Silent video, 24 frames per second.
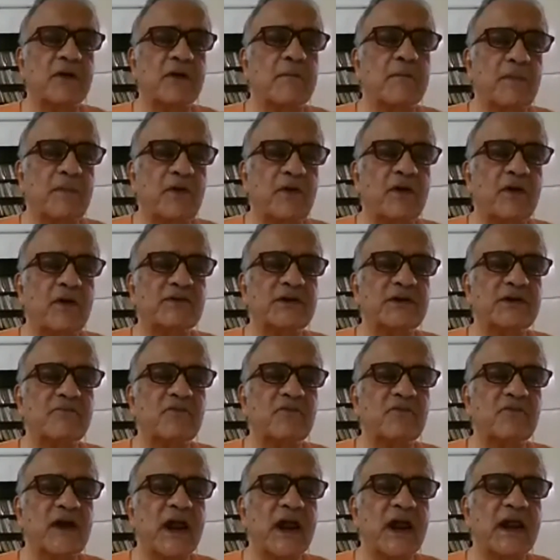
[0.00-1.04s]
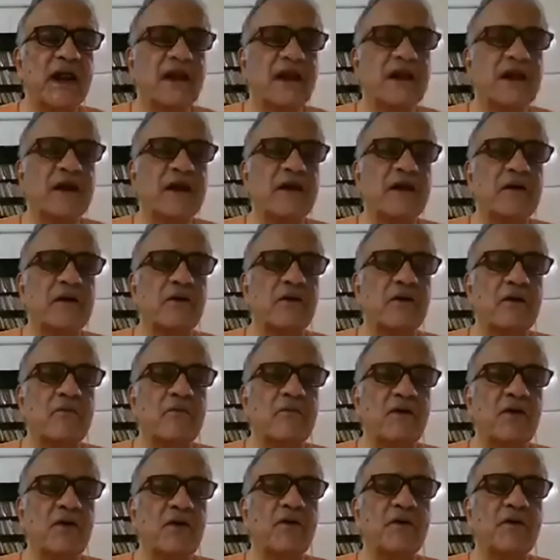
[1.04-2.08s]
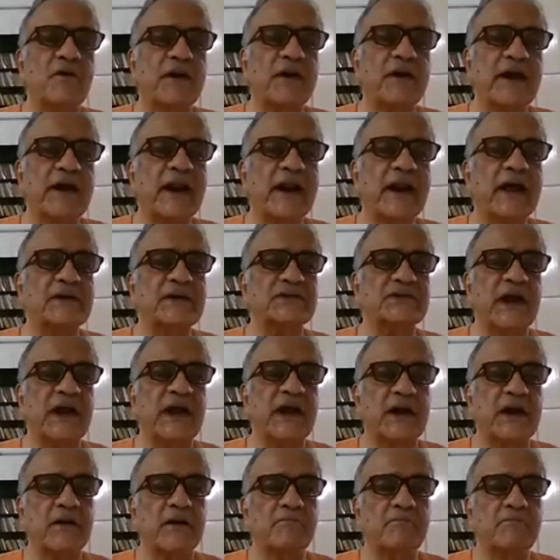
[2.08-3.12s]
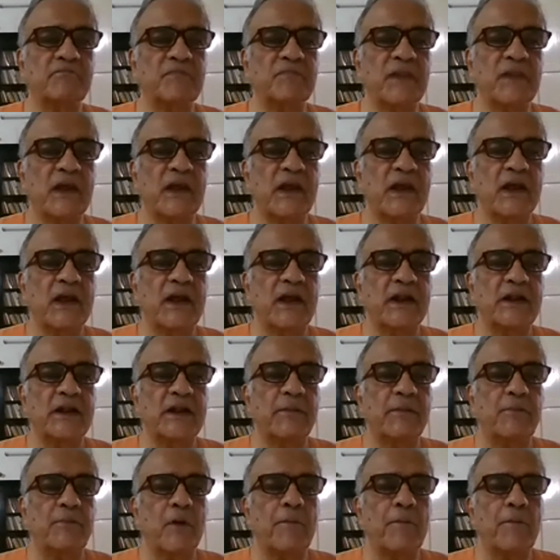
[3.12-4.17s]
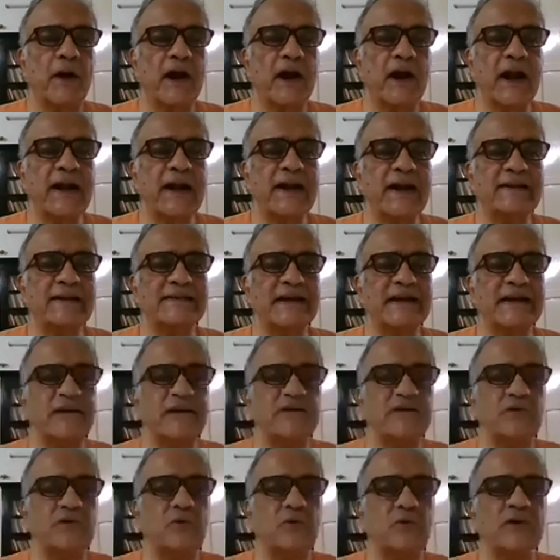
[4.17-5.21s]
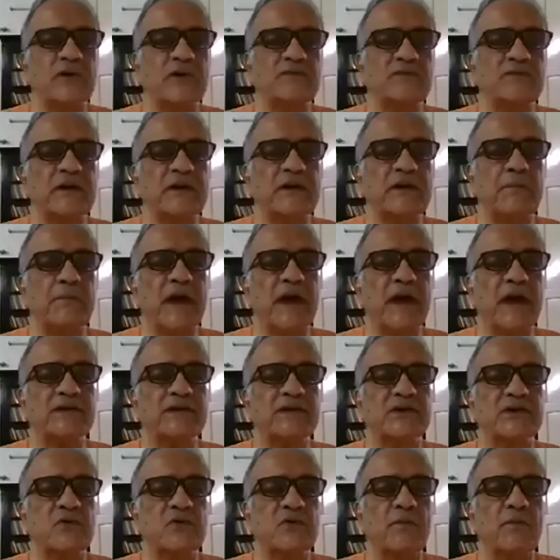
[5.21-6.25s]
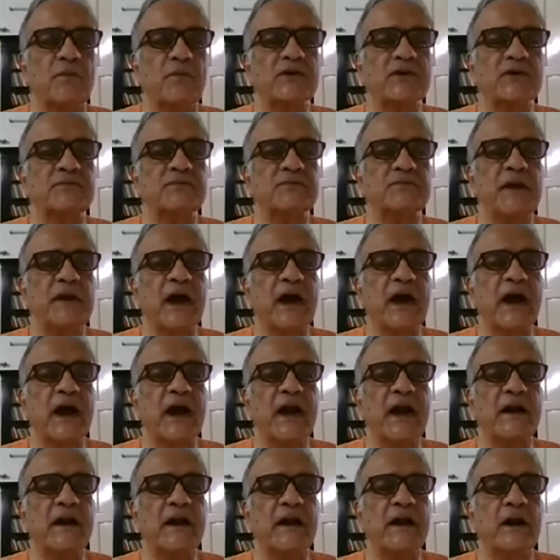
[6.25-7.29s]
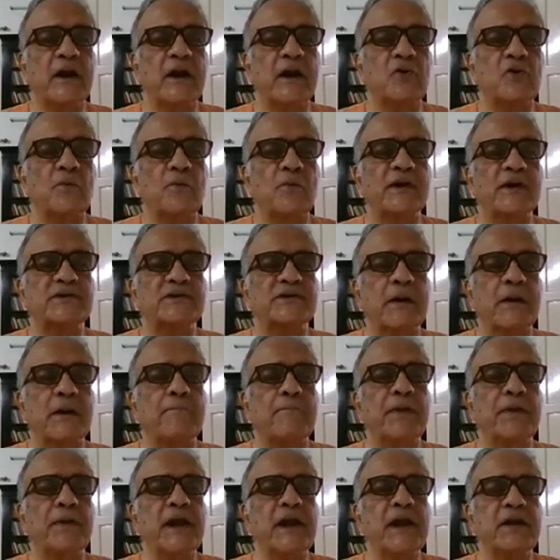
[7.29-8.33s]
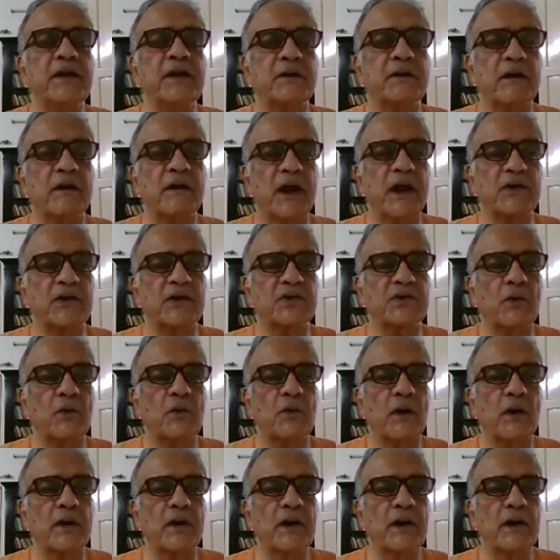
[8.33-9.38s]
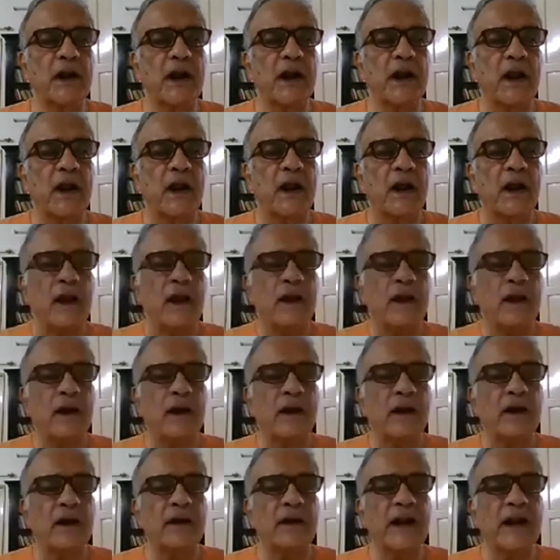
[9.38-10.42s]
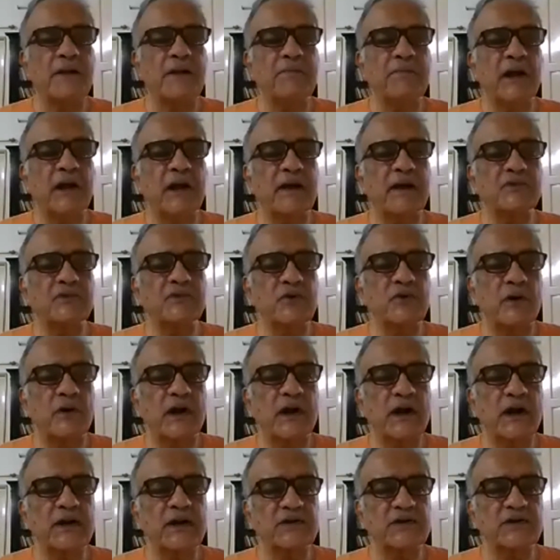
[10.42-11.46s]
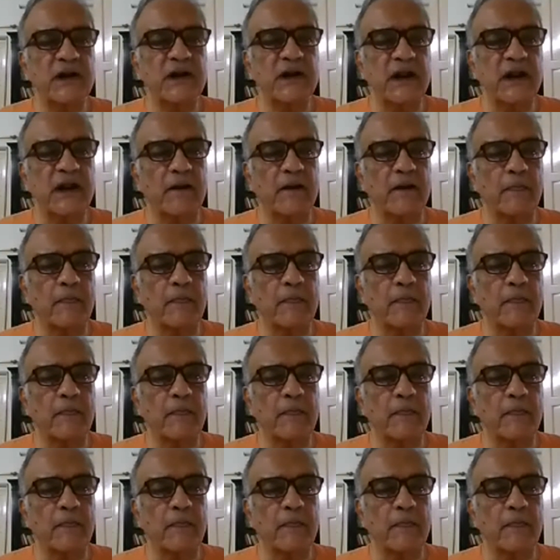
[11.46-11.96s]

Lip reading: Because we are ignorant. We don't realize that. The propaganda says you must be the best, you must be ahead, you must compete, and so on. That becomes your conditioning.